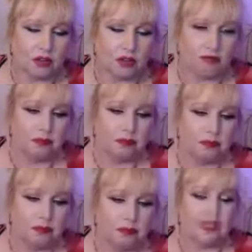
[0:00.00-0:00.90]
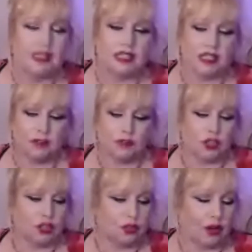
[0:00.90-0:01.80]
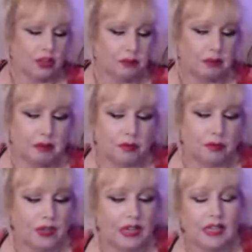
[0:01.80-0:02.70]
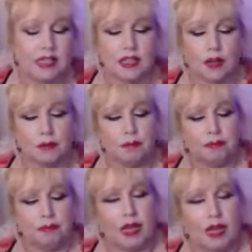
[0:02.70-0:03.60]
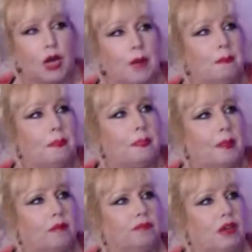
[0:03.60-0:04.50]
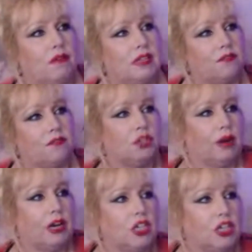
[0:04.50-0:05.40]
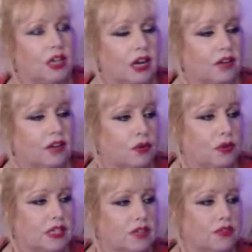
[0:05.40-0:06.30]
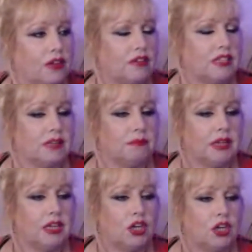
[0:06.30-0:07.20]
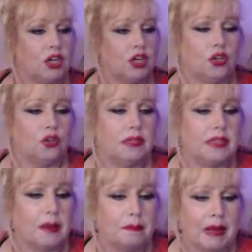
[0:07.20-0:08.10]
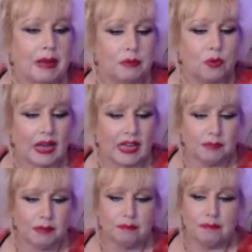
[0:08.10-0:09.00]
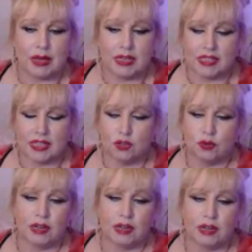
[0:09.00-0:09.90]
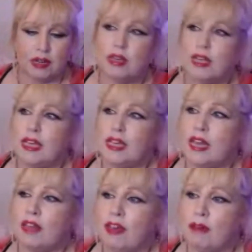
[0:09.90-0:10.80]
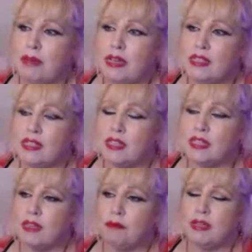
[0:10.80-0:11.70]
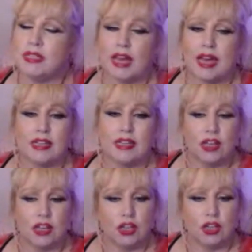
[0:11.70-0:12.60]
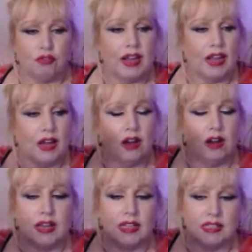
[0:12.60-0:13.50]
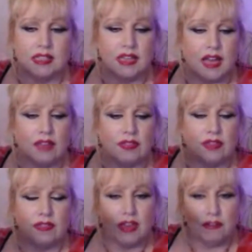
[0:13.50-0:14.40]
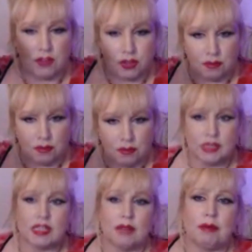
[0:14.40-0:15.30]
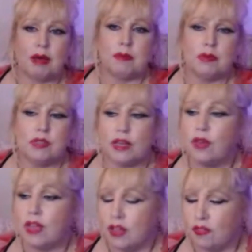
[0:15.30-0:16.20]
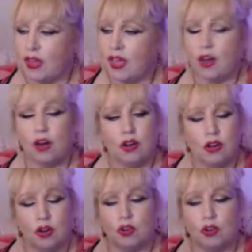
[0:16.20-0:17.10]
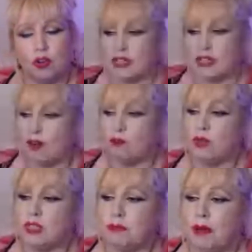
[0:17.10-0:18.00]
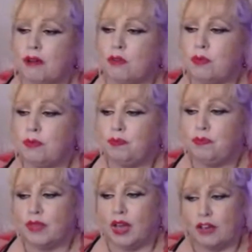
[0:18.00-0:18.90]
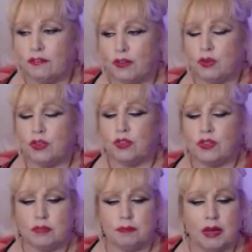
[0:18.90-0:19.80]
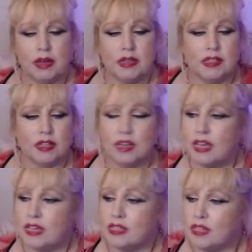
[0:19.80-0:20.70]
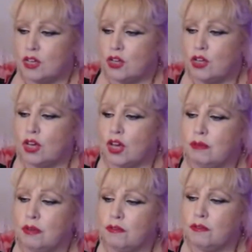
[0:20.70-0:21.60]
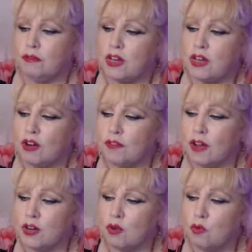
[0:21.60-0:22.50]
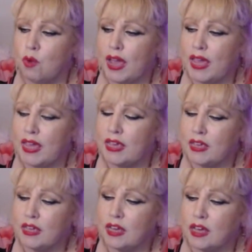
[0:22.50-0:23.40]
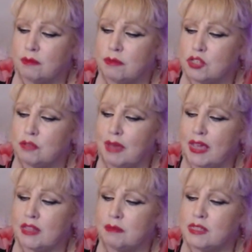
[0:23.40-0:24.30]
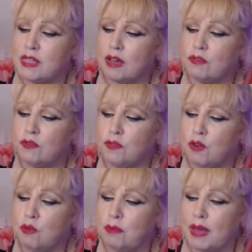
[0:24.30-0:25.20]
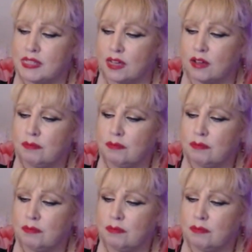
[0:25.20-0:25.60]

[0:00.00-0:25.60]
be sensitive to other people's feelings. So there is a family situation, and I feel as if there is somebody whose bubble has been burst. They're talking about now. That means that somebody's had great heights, and then they've burst their bubble, so they are on a downward spiral. I feel that this person is trying to find a way to make themselves feel better,